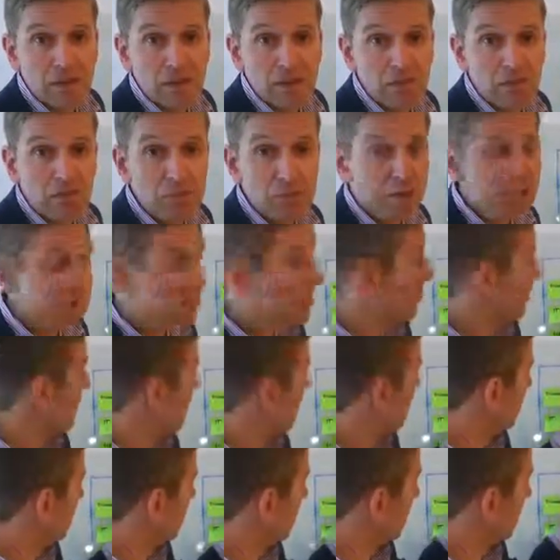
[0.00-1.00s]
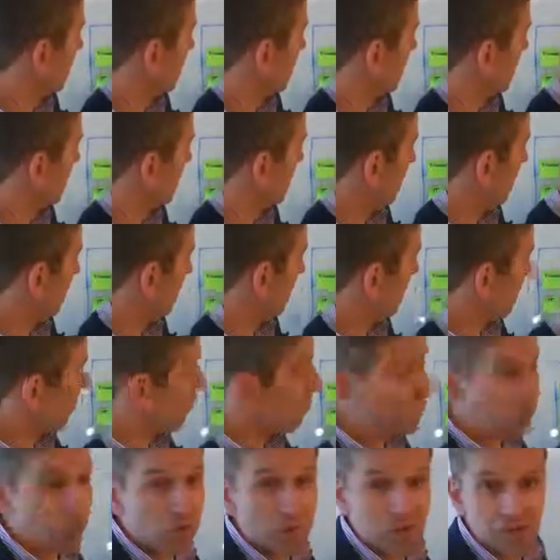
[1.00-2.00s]
You basically delegate
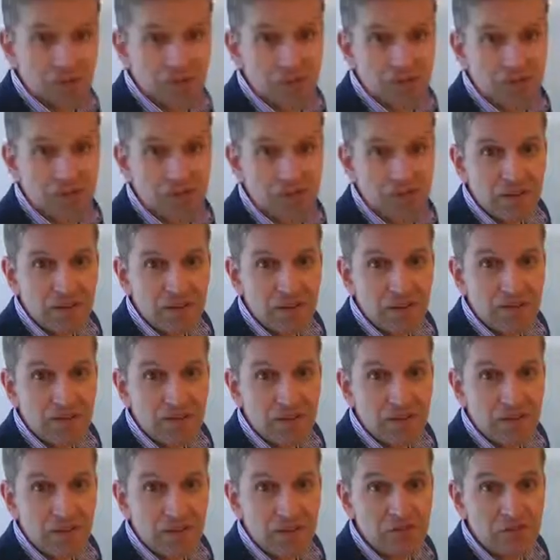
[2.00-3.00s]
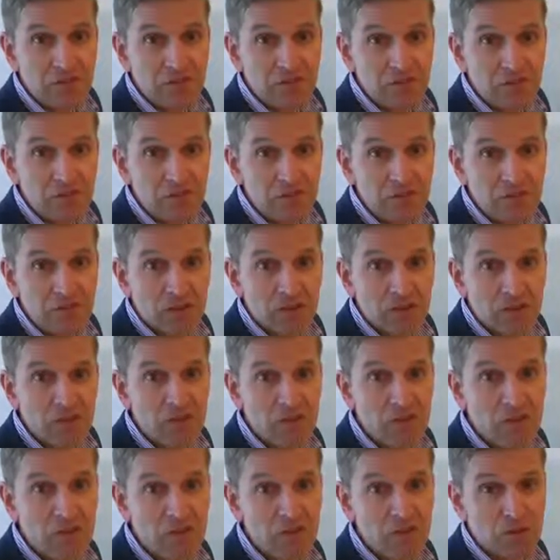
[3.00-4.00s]
downward in the organization
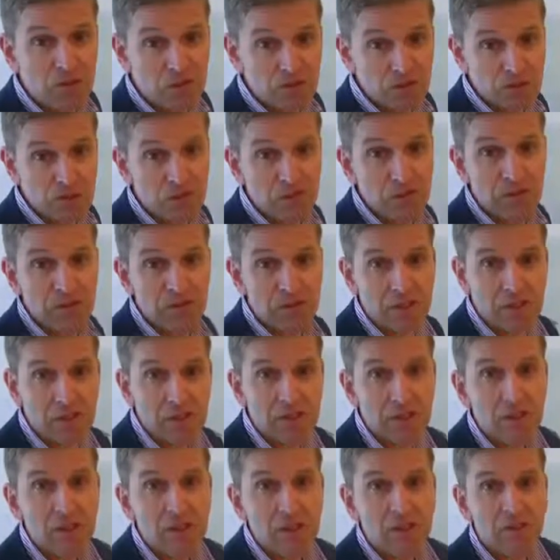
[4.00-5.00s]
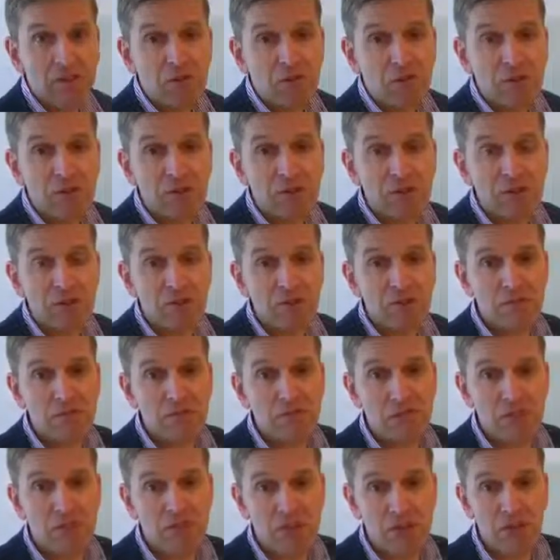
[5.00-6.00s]
the responsibility for making
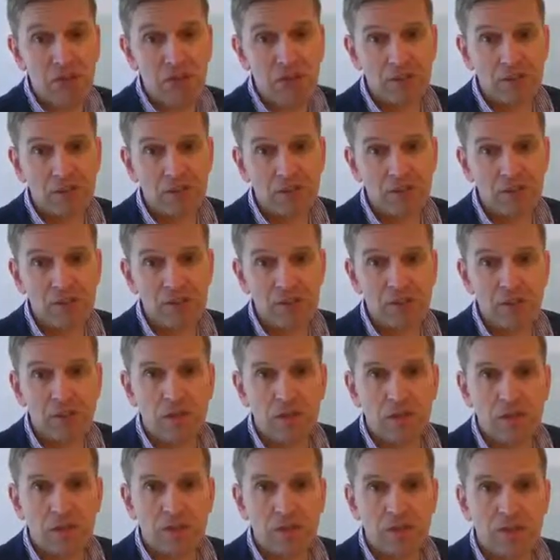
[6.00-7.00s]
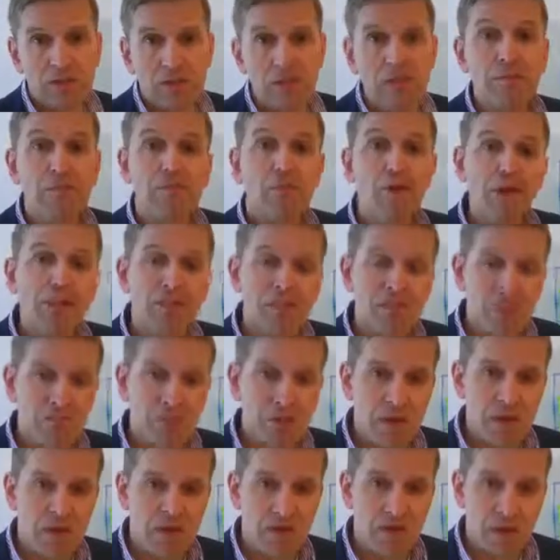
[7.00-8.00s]
difficult trade-offs that might have
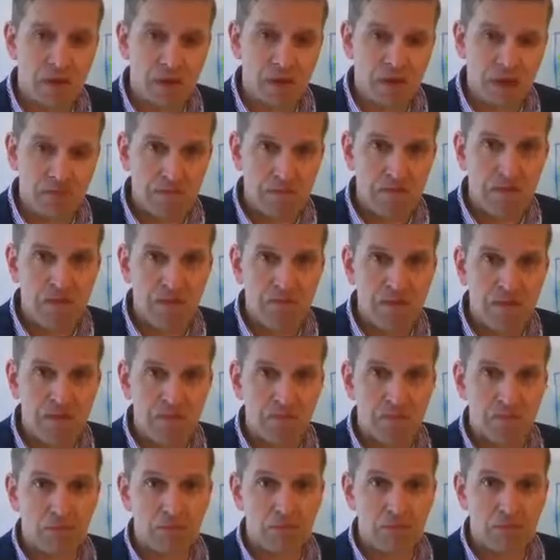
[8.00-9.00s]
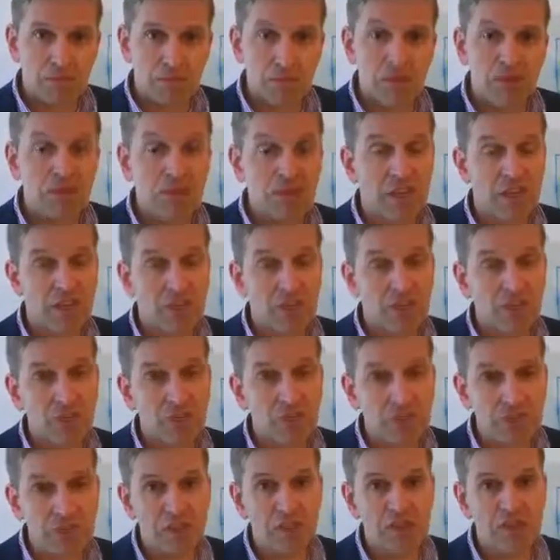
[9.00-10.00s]
been, and many people would say
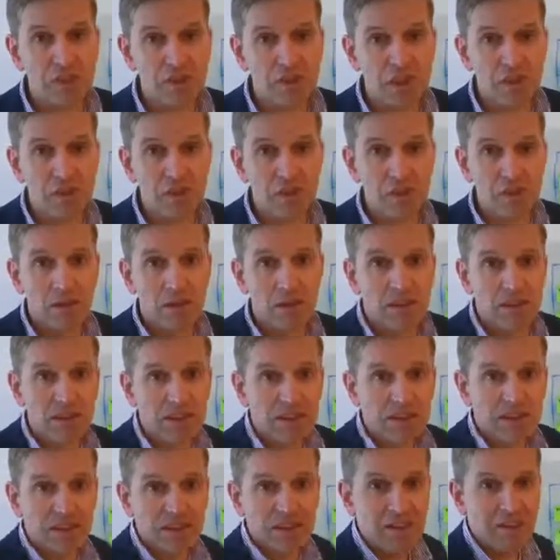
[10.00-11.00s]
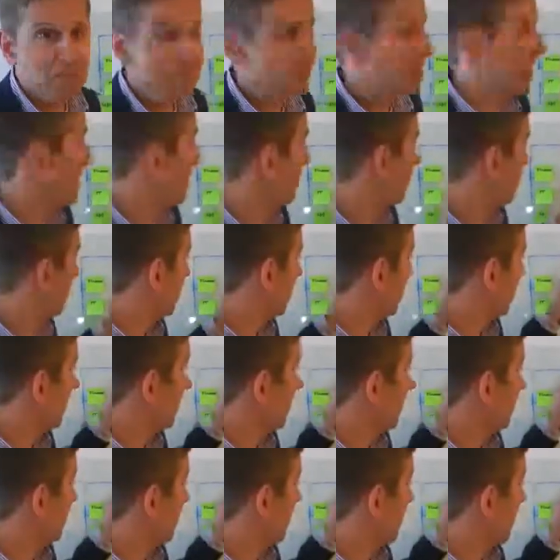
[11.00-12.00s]
should have been, made
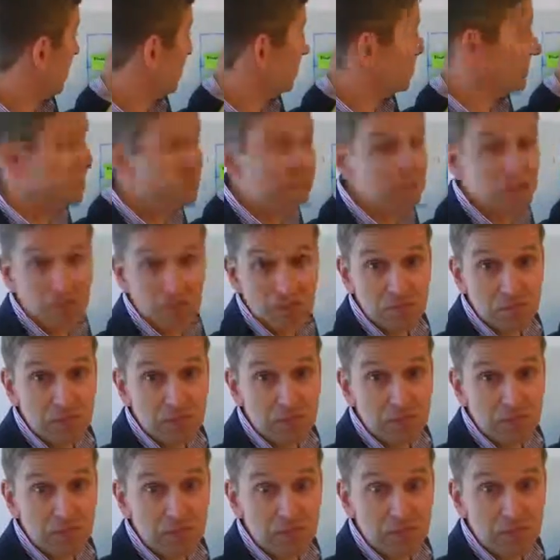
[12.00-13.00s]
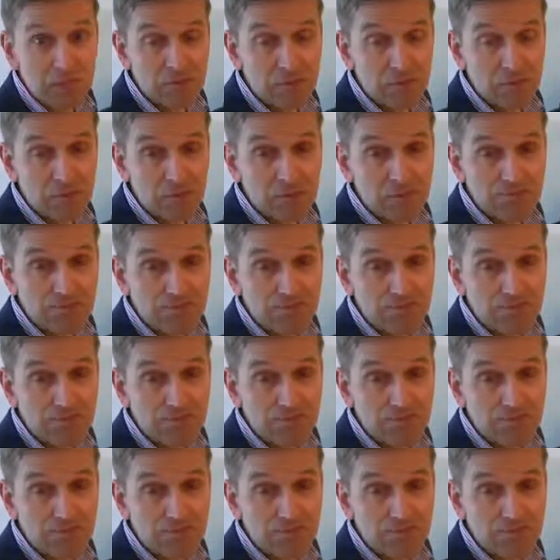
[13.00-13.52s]
at a leadership level.